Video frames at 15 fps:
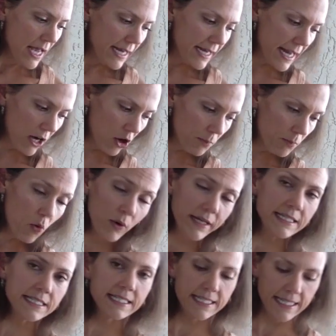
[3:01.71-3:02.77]
Now,
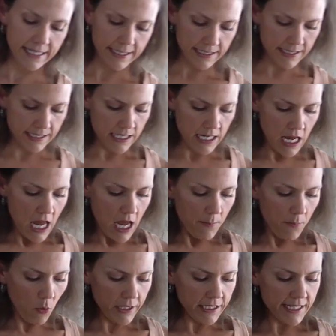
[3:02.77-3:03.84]
0.6.
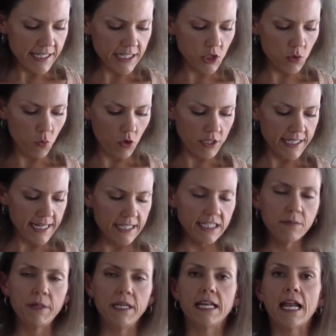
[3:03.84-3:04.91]
0.6 works out
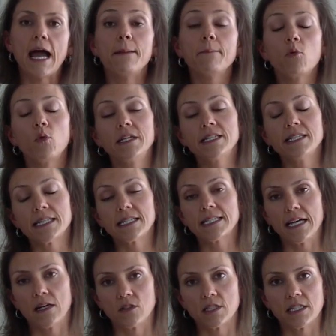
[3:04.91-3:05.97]
to be 9.6
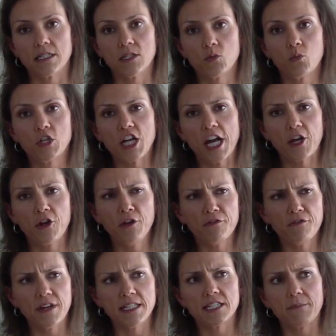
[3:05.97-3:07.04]
ounces, which I couldn't
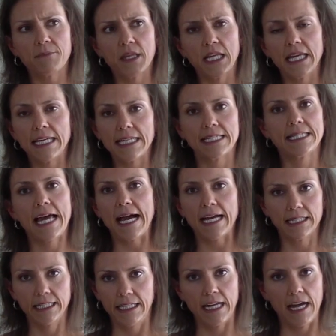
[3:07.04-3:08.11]
find something
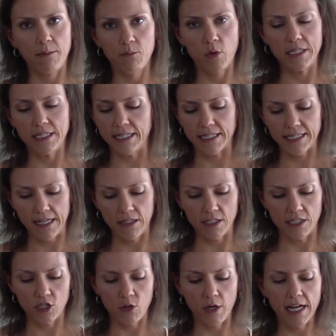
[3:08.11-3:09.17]
exactly 9.6
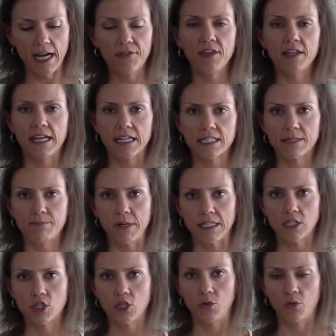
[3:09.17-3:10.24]
ounces, so I got the next
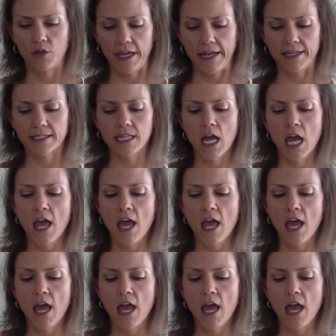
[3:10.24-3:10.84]
best two things.